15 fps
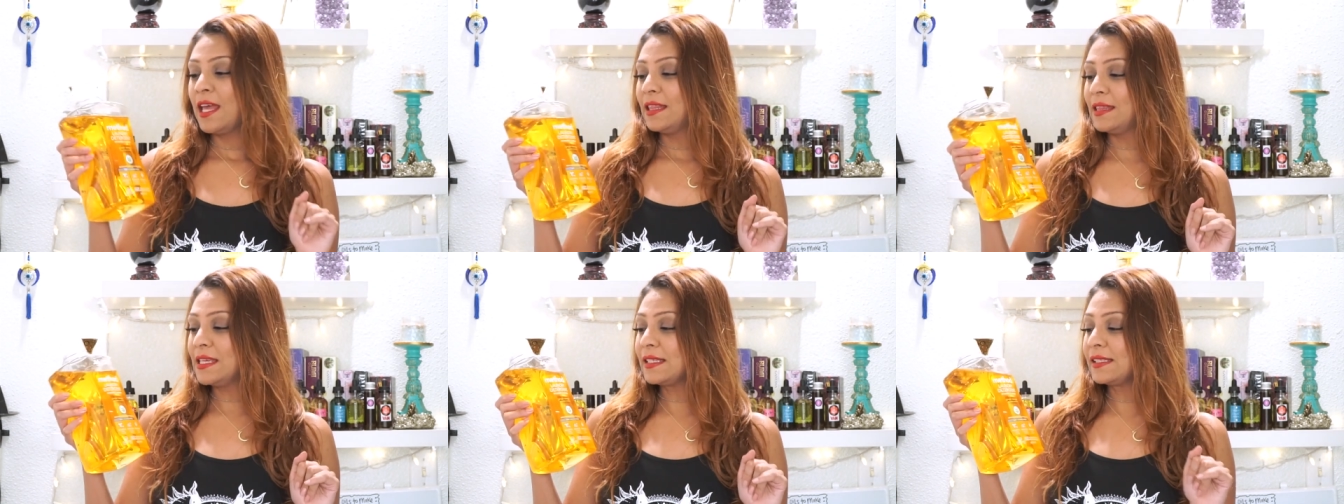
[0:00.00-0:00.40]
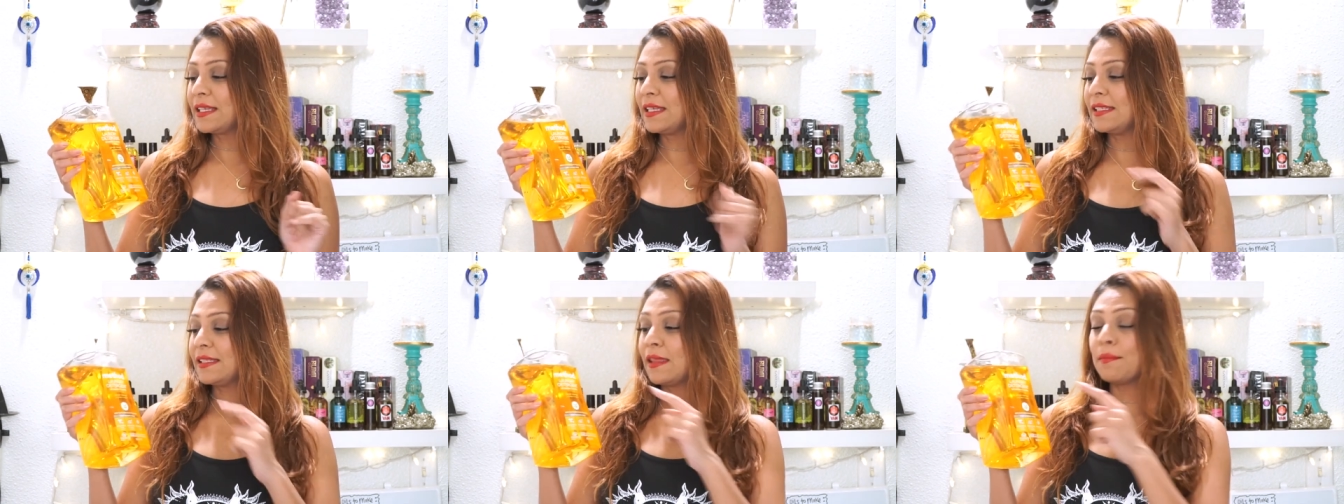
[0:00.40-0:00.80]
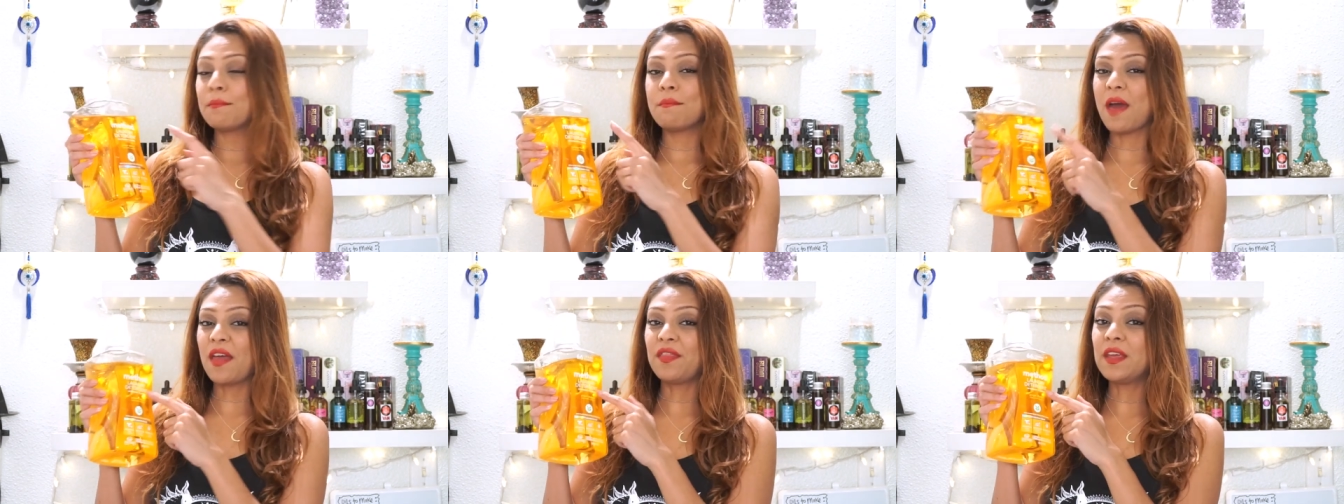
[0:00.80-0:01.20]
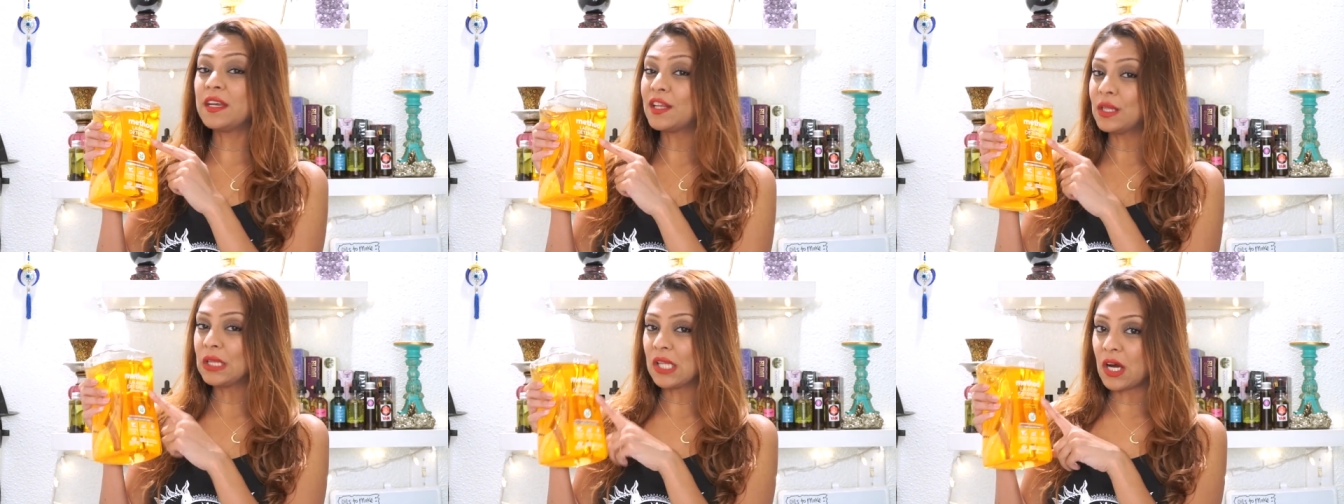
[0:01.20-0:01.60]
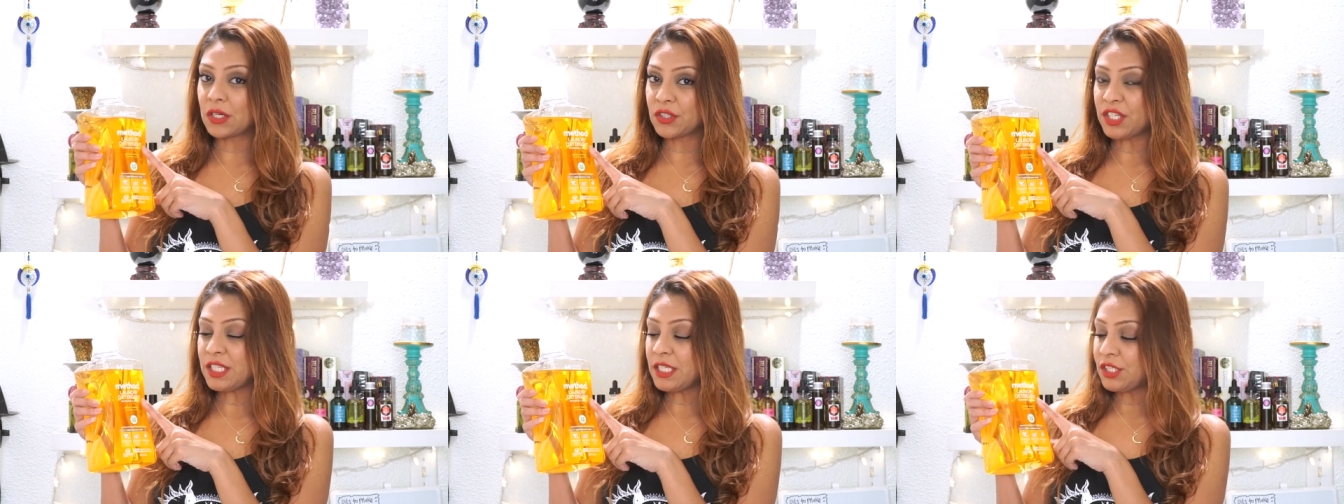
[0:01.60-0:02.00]
This is the Method
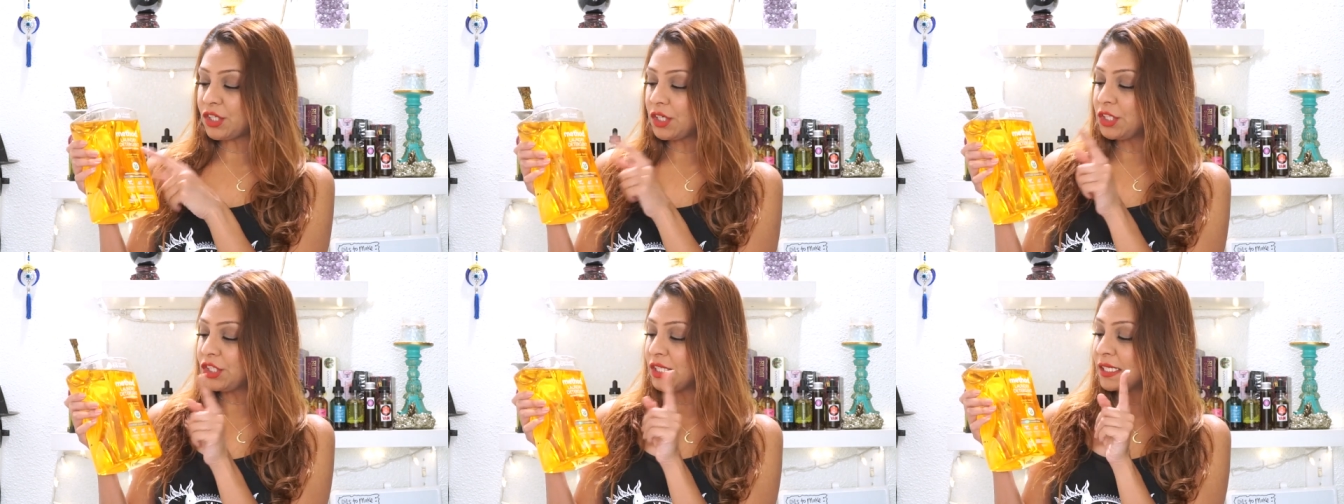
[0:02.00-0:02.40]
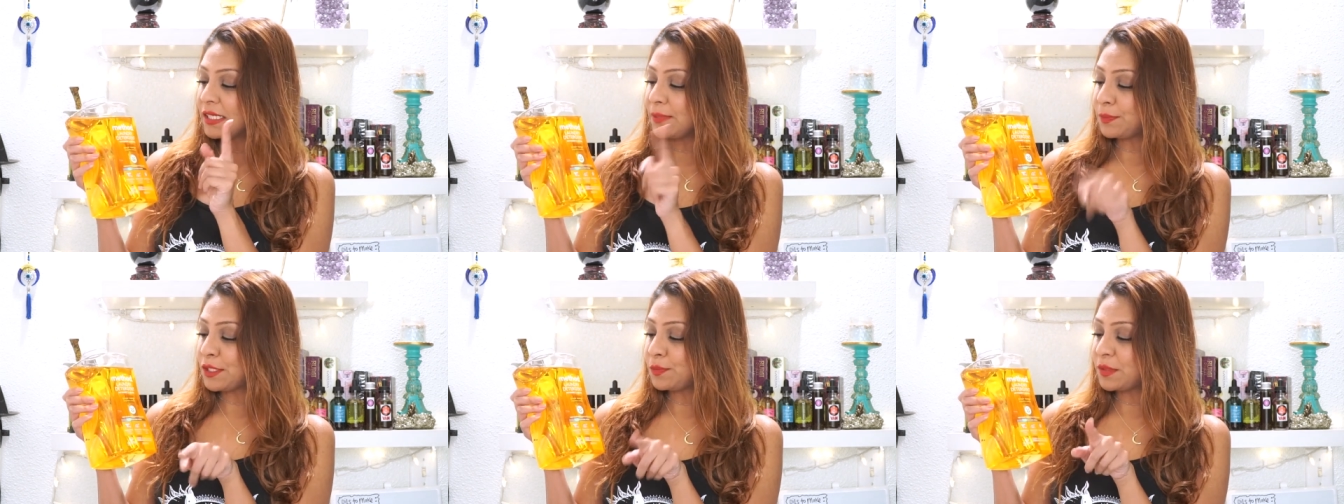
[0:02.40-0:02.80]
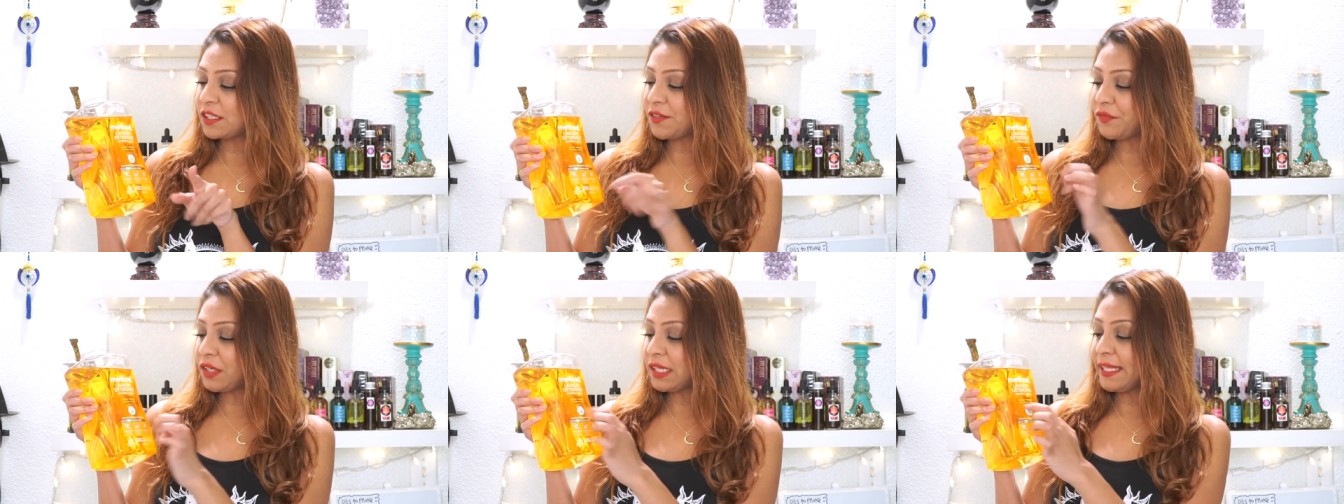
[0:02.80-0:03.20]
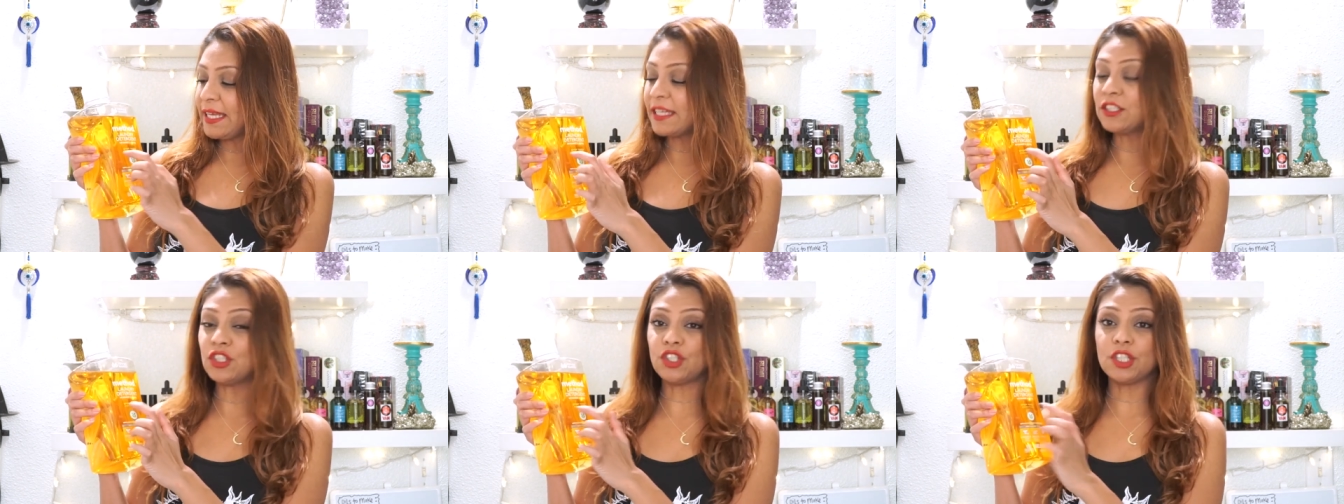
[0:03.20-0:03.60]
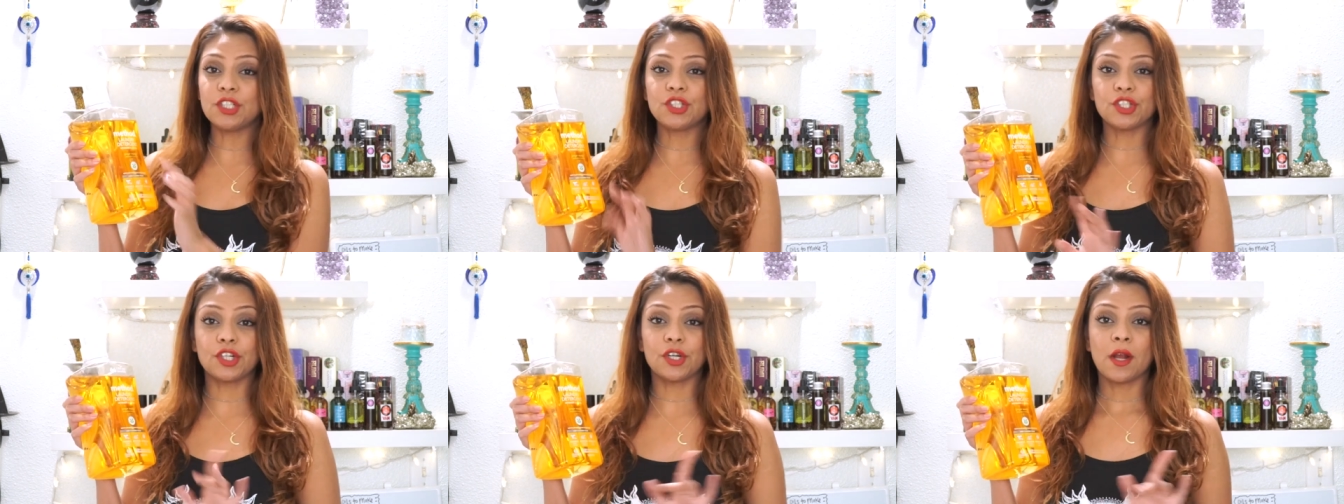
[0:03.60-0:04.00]
Laundry Detergent, specifically in
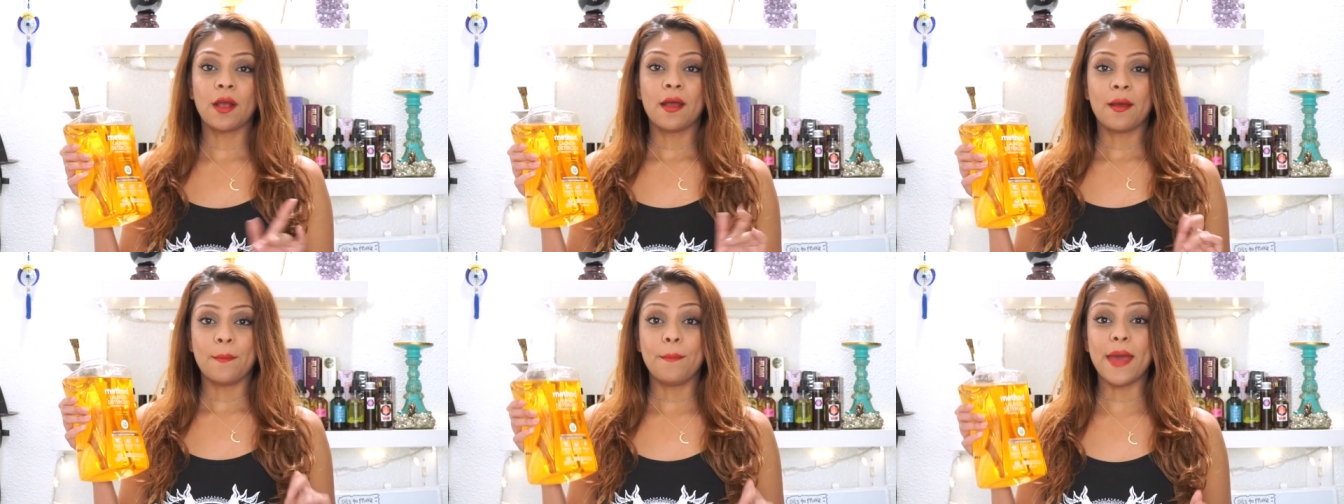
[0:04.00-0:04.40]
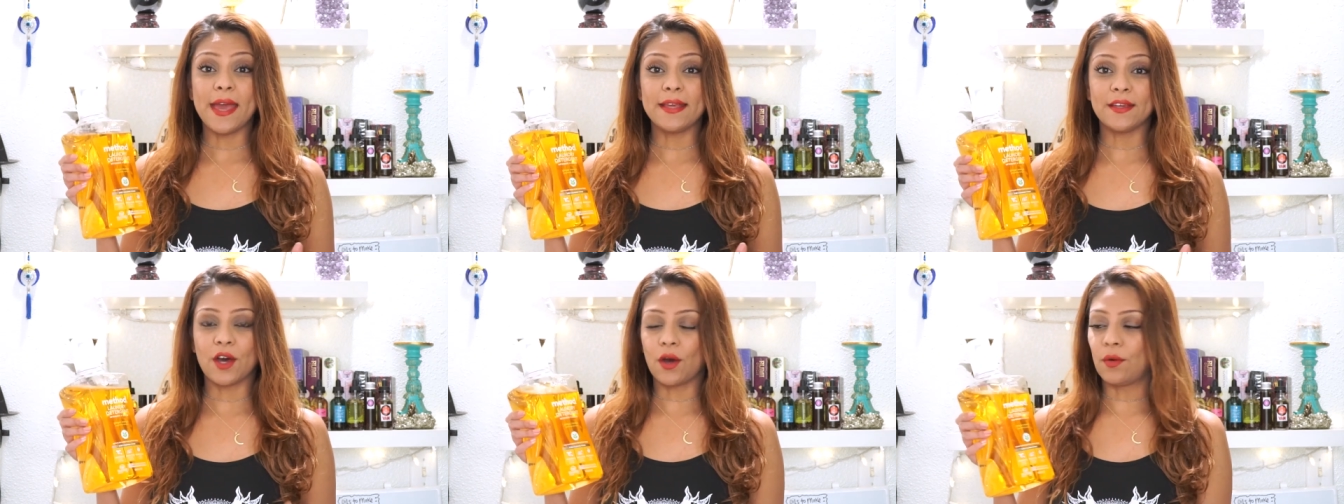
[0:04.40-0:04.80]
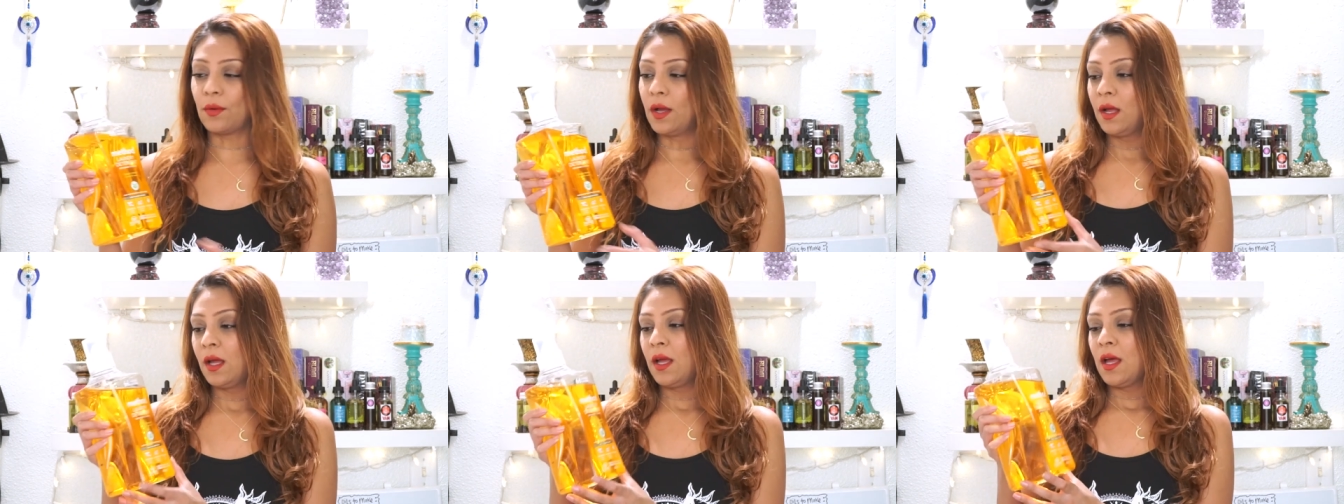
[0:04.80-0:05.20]
ginger mango.